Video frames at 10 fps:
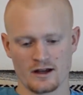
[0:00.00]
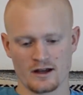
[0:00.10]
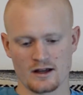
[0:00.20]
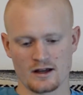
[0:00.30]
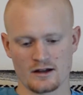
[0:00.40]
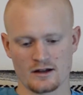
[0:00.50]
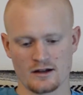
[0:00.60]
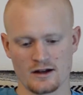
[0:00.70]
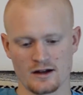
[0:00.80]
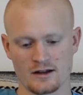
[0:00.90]
And
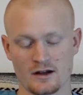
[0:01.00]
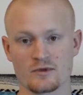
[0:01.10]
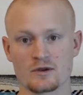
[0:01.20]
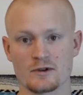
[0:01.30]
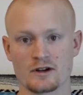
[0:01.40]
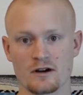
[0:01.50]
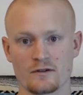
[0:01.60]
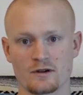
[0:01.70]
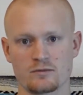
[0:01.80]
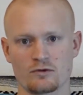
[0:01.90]
then I'm going to be
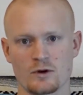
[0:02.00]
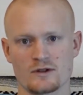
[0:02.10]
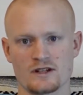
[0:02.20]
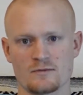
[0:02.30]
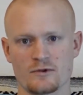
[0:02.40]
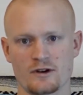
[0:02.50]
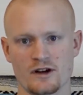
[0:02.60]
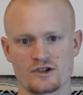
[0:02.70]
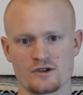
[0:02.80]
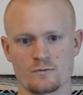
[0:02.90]
covering protein
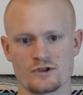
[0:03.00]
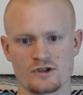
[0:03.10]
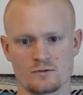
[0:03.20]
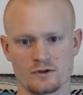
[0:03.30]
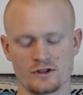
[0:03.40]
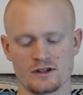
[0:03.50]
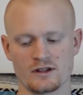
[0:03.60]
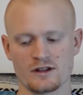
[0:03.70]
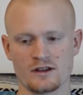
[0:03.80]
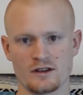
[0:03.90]
production, which is
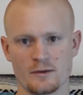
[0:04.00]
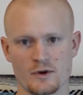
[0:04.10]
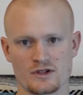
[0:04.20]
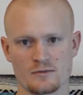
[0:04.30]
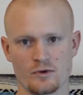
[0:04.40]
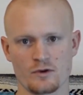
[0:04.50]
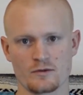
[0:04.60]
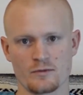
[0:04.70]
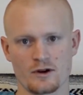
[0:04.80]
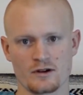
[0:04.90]
really the most
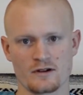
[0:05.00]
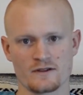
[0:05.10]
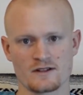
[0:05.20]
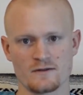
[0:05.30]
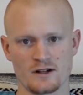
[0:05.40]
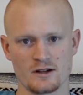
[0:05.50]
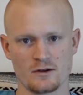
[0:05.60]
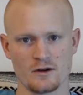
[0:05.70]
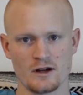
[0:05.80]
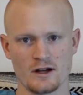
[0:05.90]
important part of this video,